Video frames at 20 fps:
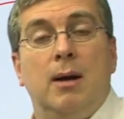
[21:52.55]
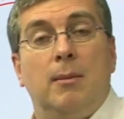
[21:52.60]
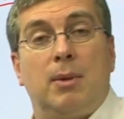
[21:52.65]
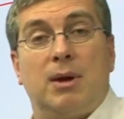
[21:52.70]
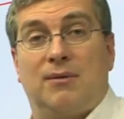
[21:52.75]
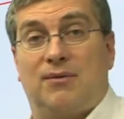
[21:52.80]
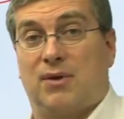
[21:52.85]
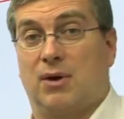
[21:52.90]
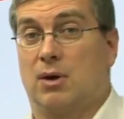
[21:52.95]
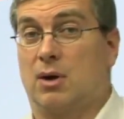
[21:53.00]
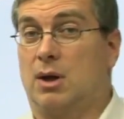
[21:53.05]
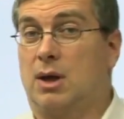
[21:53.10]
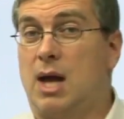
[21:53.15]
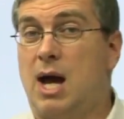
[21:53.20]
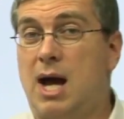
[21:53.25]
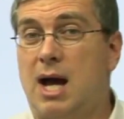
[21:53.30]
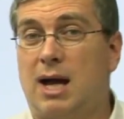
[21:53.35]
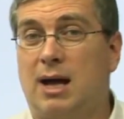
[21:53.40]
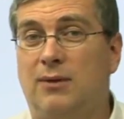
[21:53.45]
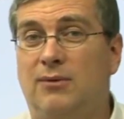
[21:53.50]
But if they're
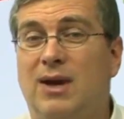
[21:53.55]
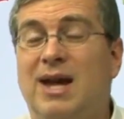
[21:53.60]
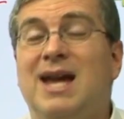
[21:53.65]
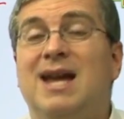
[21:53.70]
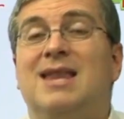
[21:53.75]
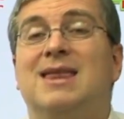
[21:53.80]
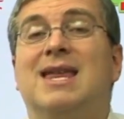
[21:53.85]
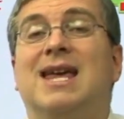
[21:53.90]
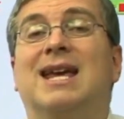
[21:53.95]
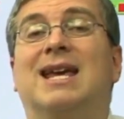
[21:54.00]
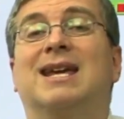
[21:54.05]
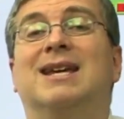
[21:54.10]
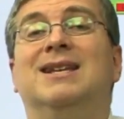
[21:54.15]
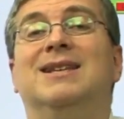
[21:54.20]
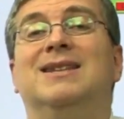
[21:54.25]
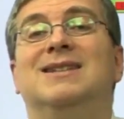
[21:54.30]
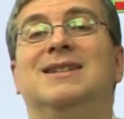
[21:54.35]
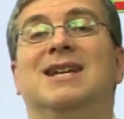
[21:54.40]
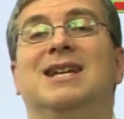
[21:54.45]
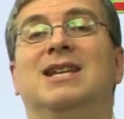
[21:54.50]
alive, they
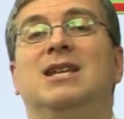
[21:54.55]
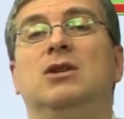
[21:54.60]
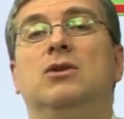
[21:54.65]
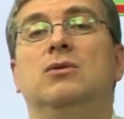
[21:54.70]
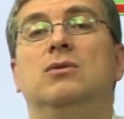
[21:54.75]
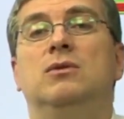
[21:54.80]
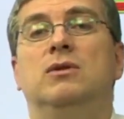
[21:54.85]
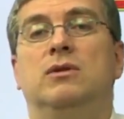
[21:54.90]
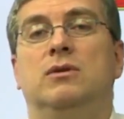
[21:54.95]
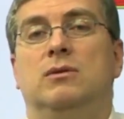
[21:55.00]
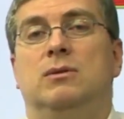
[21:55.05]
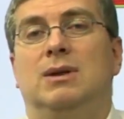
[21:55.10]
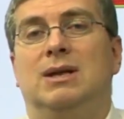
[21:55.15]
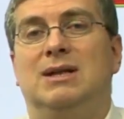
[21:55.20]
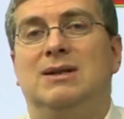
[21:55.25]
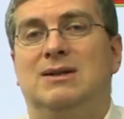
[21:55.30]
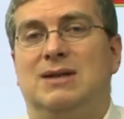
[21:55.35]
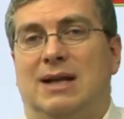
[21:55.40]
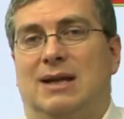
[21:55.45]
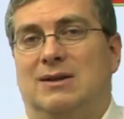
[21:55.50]
continue to
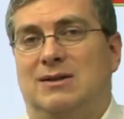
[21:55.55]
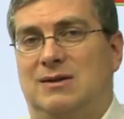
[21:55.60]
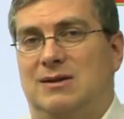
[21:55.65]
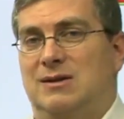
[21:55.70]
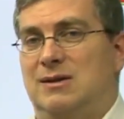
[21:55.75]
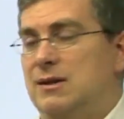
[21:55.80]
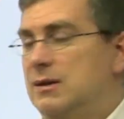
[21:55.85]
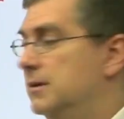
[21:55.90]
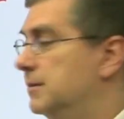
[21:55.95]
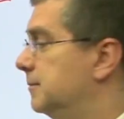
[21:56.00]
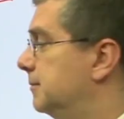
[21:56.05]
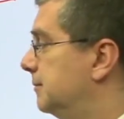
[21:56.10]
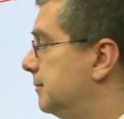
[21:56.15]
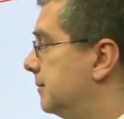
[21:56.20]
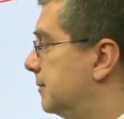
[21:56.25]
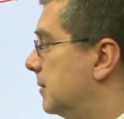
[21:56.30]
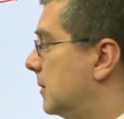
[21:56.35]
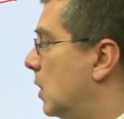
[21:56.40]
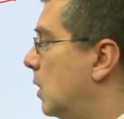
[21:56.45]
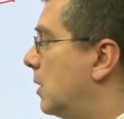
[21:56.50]
exist.
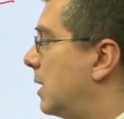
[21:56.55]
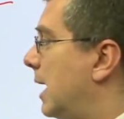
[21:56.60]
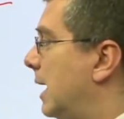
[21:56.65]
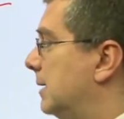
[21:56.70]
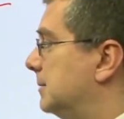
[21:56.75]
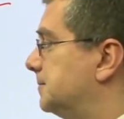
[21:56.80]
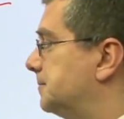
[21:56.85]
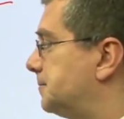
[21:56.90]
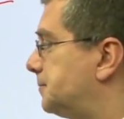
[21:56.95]
Okay,